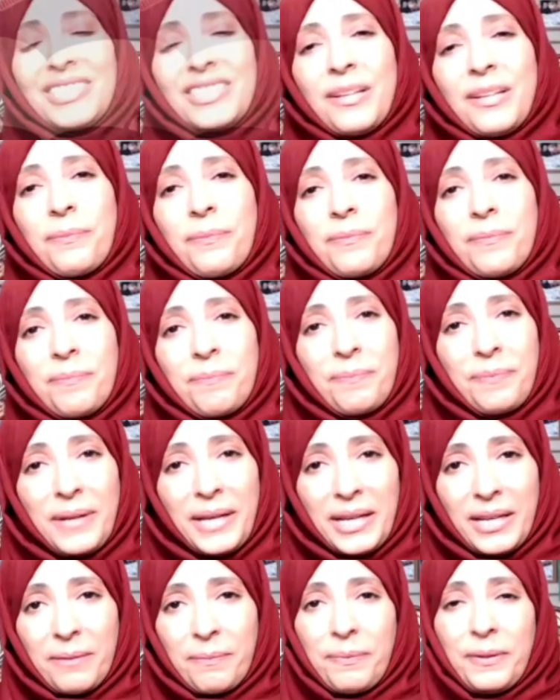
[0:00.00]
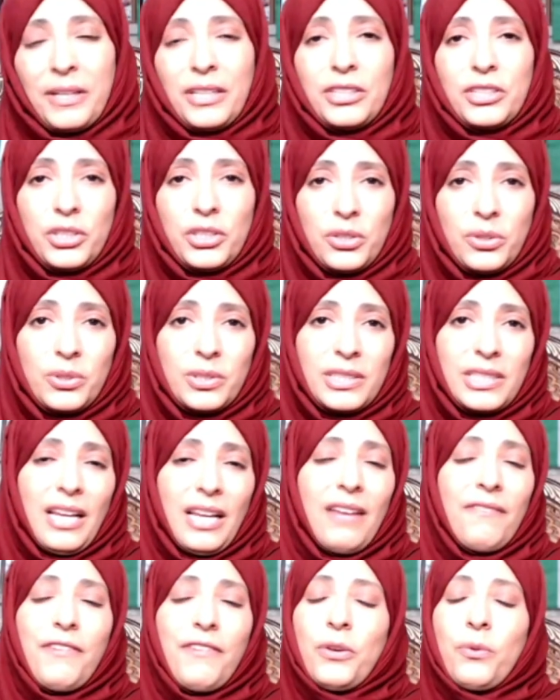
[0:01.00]
is a big, big duty.
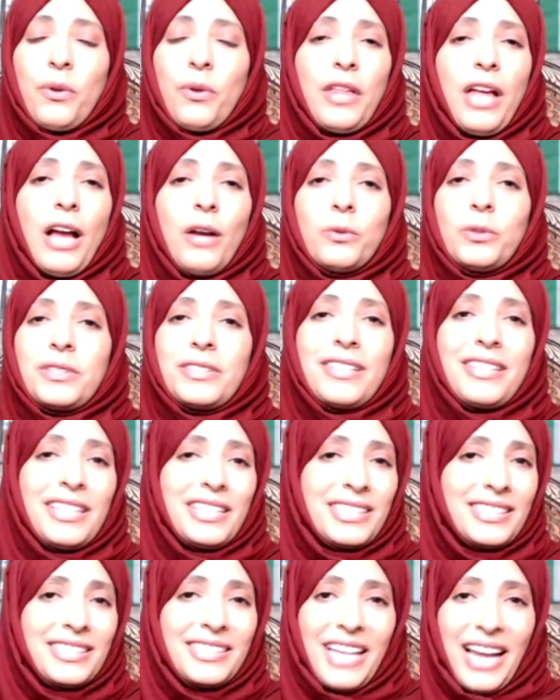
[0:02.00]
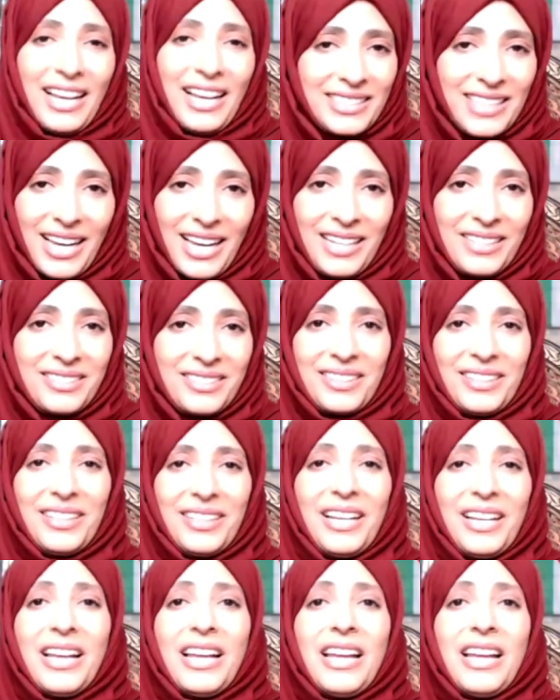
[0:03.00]
Even without this title,